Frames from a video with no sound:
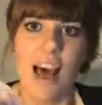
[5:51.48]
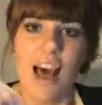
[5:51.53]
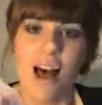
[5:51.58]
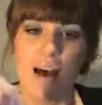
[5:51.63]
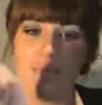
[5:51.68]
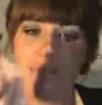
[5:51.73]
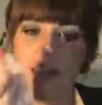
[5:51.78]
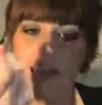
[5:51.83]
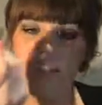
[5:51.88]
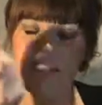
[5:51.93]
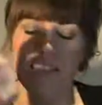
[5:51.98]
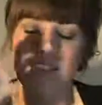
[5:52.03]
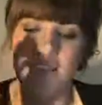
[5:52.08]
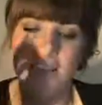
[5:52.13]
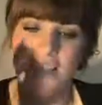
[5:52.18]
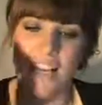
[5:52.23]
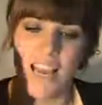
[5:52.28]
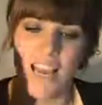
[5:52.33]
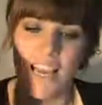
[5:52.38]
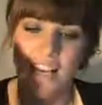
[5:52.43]
And it's
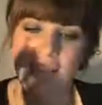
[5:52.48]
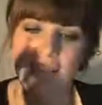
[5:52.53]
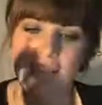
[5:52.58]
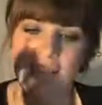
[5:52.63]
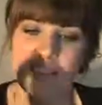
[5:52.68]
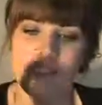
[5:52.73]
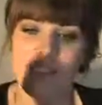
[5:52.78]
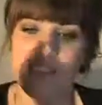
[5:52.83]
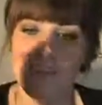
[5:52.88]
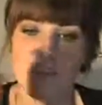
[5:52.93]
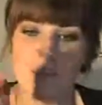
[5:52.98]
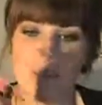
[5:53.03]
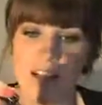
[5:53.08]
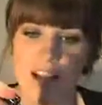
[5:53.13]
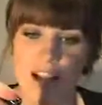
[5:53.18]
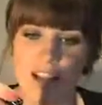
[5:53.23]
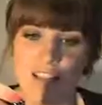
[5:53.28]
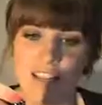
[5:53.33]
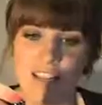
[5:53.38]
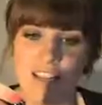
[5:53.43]
the easiest liquid
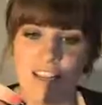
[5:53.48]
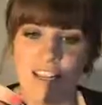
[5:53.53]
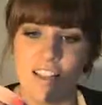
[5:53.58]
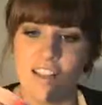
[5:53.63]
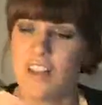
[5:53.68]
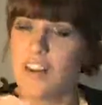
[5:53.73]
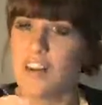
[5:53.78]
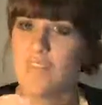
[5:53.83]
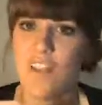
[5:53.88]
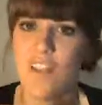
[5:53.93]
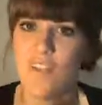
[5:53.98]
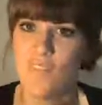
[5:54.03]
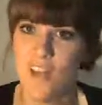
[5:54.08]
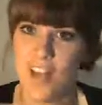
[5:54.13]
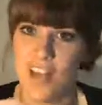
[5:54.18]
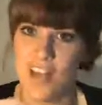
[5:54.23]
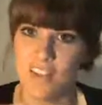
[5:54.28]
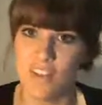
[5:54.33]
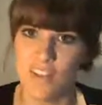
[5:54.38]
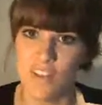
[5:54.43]
eyeliner that I've ever
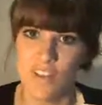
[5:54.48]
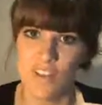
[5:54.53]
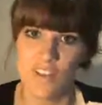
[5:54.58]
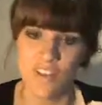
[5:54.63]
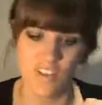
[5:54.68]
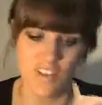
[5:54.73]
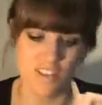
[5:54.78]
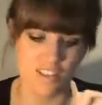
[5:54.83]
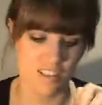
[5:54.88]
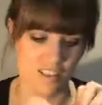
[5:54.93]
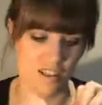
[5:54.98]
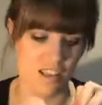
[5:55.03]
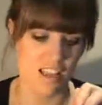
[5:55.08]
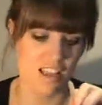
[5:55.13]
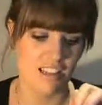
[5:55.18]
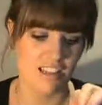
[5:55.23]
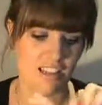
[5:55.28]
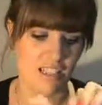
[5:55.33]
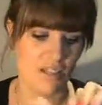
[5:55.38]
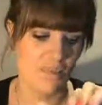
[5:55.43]
had to use.
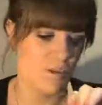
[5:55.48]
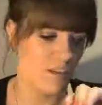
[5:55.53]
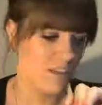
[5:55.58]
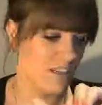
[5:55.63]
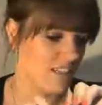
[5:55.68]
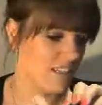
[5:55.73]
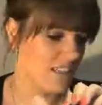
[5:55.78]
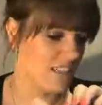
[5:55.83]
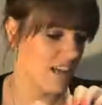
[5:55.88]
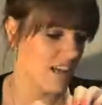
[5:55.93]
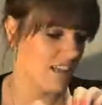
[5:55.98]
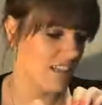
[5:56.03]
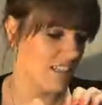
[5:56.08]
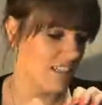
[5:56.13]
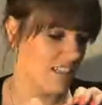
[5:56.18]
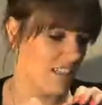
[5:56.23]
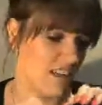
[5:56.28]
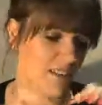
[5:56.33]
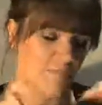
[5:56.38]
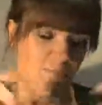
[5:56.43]
This one
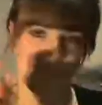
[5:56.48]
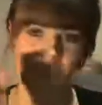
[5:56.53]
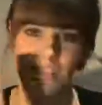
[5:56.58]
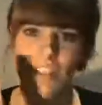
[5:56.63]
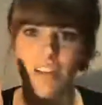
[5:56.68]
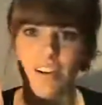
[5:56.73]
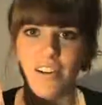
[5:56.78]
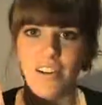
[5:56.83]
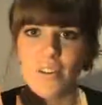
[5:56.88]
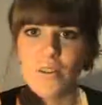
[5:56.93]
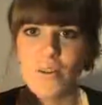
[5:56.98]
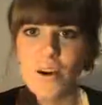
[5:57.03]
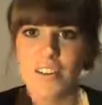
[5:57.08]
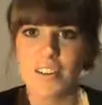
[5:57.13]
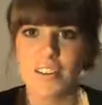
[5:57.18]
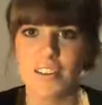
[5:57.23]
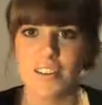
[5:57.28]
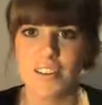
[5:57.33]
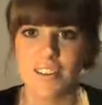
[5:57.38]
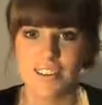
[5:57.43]
started, I got it
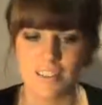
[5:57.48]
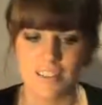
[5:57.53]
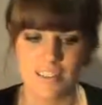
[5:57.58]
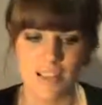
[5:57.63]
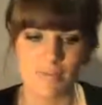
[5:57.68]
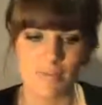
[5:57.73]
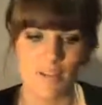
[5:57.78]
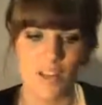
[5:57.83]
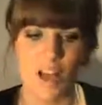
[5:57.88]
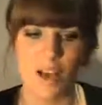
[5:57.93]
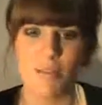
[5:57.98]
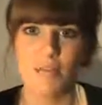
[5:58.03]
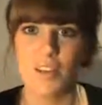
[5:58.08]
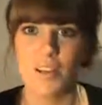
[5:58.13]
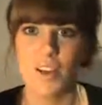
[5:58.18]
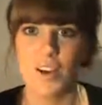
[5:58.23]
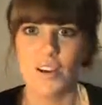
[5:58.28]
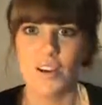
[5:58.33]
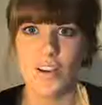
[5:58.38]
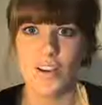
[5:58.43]
quite some time
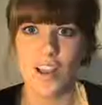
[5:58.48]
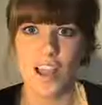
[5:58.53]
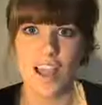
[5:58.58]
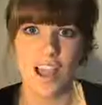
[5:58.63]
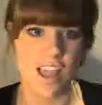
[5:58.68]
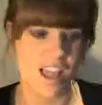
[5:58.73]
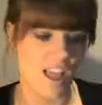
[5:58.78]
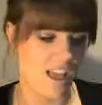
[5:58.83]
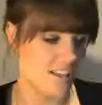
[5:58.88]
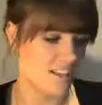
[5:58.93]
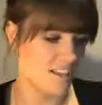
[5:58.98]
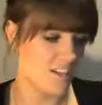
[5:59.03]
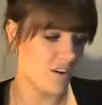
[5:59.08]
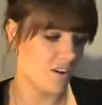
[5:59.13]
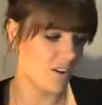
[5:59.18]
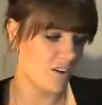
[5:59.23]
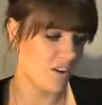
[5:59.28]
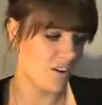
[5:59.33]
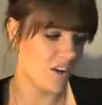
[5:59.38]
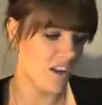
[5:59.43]
ago,
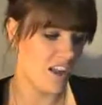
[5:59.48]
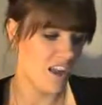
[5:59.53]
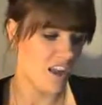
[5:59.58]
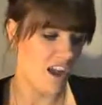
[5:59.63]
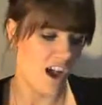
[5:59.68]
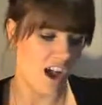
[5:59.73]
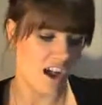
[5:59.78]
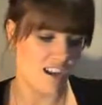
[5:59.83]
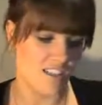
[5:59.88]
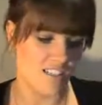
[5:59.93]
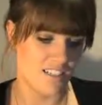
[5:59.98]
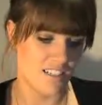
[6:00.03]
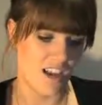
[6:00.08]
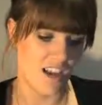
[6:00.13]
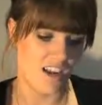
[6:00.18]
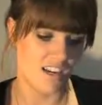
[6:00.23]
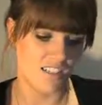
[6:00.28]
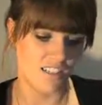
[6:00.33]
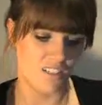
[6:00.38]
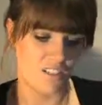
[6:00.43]
so I
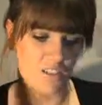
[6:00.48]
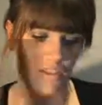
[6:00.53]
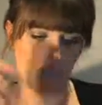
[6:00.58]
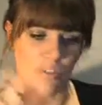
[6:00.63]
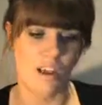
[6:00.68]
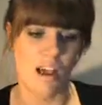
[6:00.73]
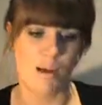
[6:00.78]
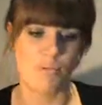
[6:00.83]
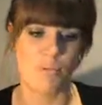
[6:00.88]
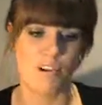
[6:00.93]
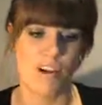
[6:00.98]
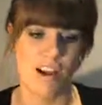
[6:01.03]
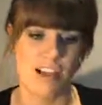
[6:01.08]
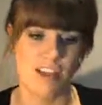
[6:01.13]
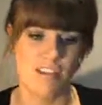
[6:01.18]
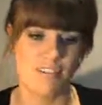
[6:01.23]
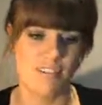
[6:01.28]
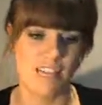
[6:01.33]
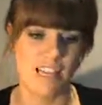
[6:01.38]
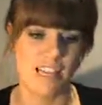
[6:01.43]
decided to
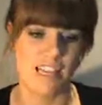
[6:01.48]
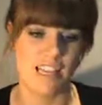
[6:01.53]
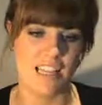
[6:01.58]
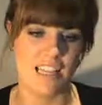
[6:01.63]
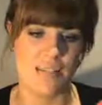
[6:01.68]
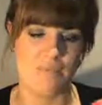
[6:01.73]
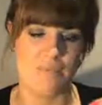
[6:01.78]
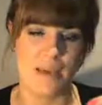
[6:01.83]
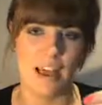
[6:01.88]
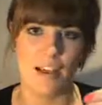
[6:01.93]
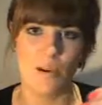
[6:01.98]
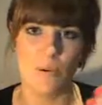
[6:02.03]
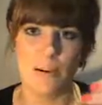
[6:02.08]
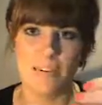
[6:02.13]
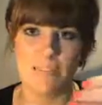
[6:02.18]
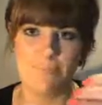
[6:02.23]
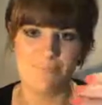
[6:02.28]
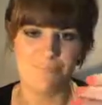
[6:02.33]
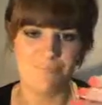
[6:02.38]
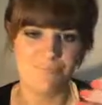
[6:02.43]
upgrade and get the MAC
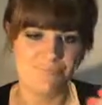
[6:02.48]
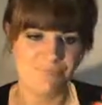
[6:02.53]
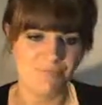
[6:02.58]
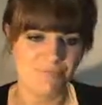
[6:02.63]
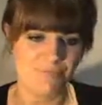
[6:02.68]
one.